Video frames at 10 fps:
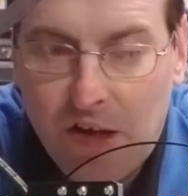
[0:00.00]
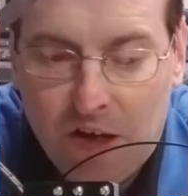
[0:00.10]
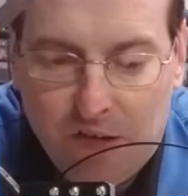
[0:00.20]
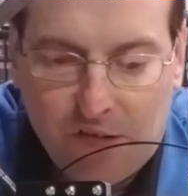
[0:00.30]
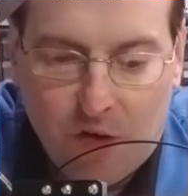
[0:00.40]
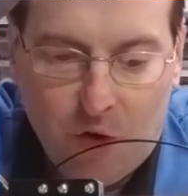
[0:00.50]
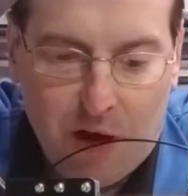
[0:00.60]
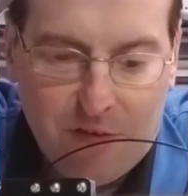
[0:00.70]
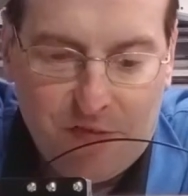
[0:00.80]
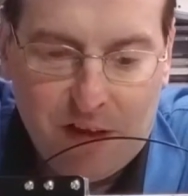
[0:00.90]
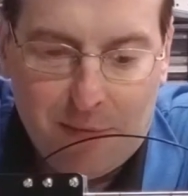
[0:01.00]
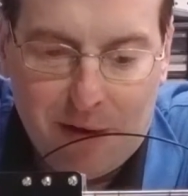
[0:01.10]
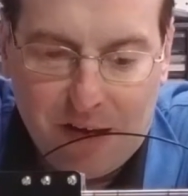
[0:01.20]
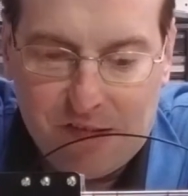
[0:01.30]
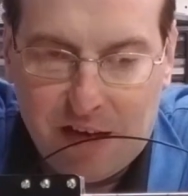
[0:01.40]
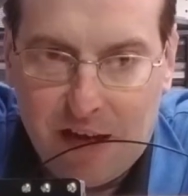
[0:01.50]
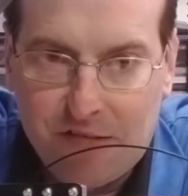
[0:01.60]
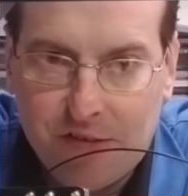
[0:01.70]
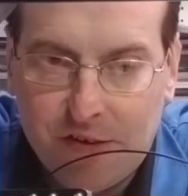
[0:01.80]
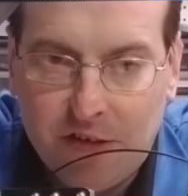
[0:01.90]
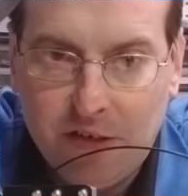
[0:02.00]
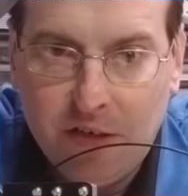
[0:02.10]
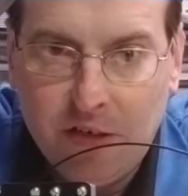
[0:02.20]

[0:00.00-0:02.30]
So I've set my slicer